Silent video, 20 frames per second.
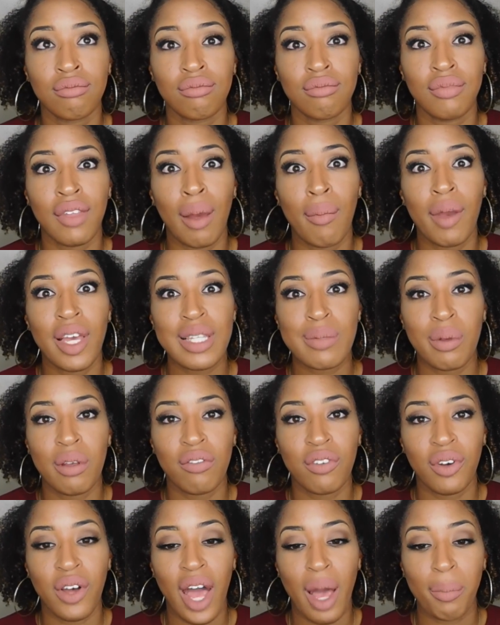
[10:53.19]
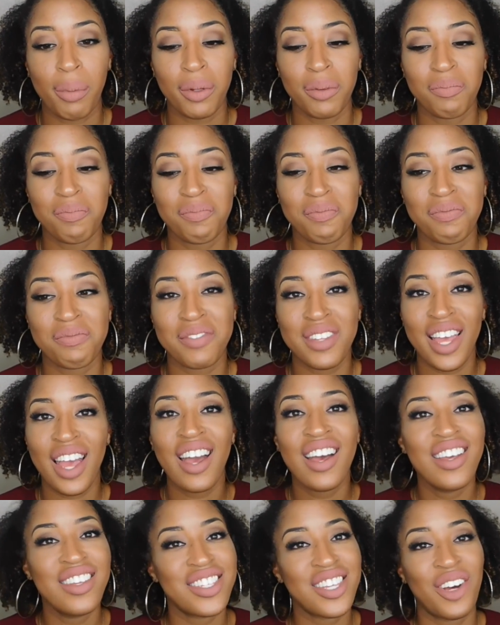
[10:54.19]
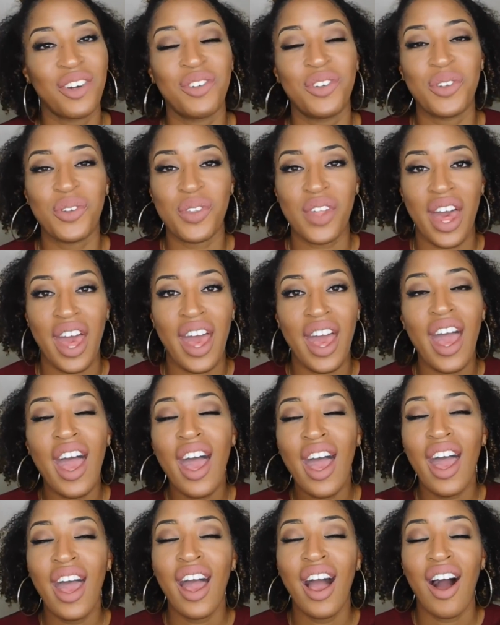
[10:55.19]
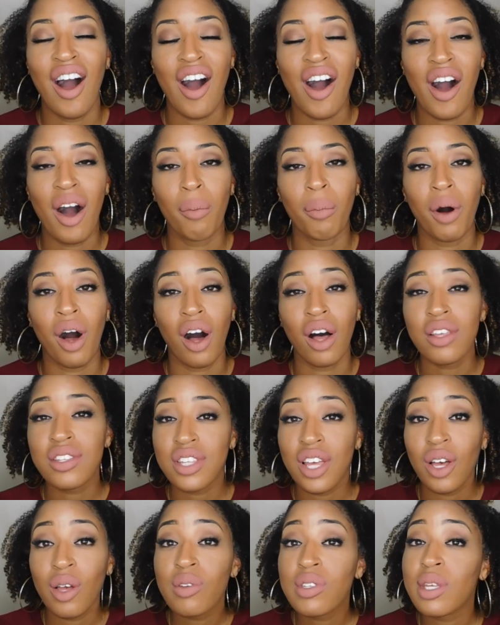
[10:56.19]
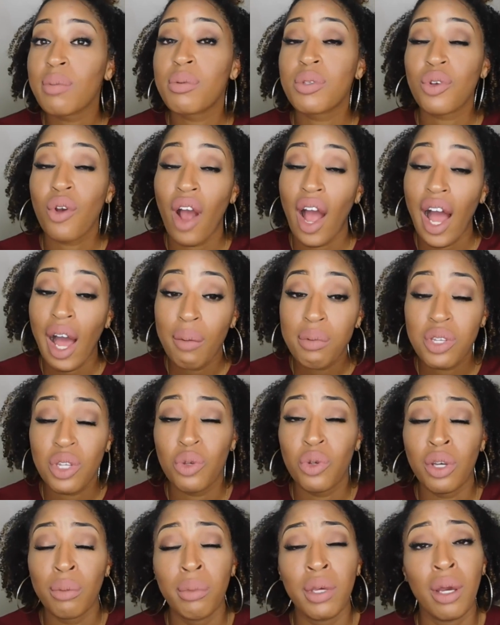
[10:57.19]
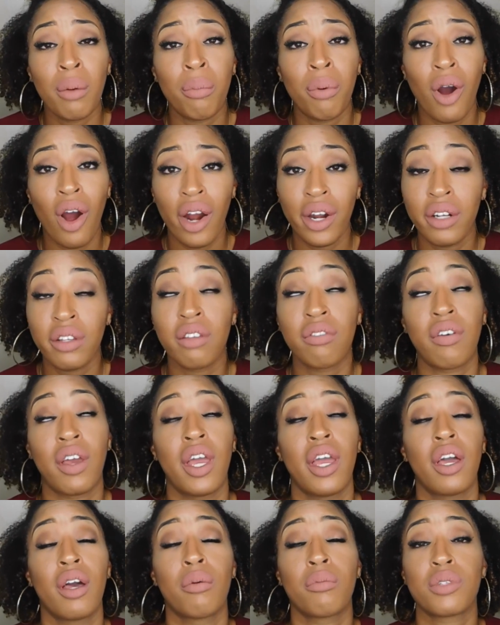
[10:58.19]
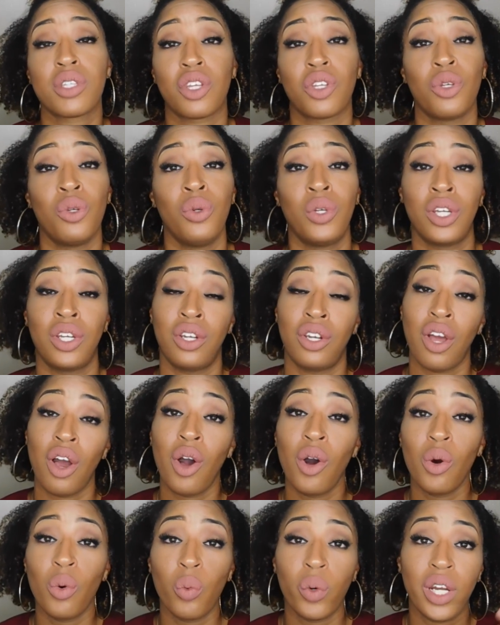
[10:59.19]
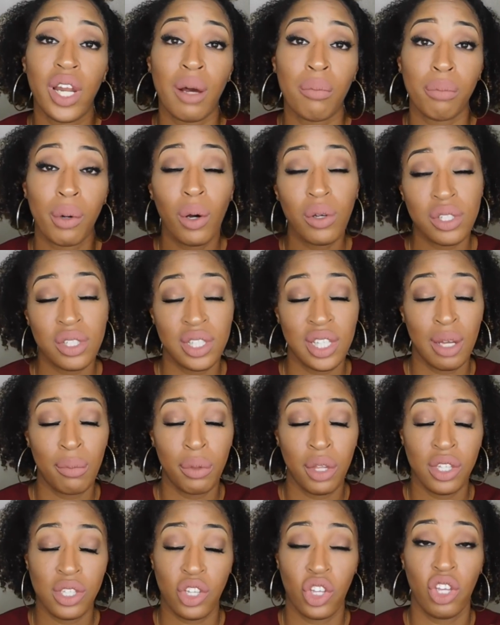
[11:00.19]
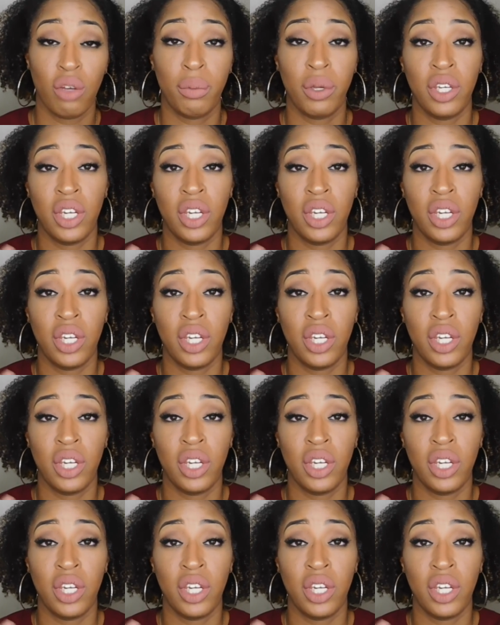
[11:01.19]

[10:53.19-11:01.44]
that makes me feel happy. So do that. Um, also, subscribe so you can be a part of the fam, so you can know when I'm posting something, so you'll be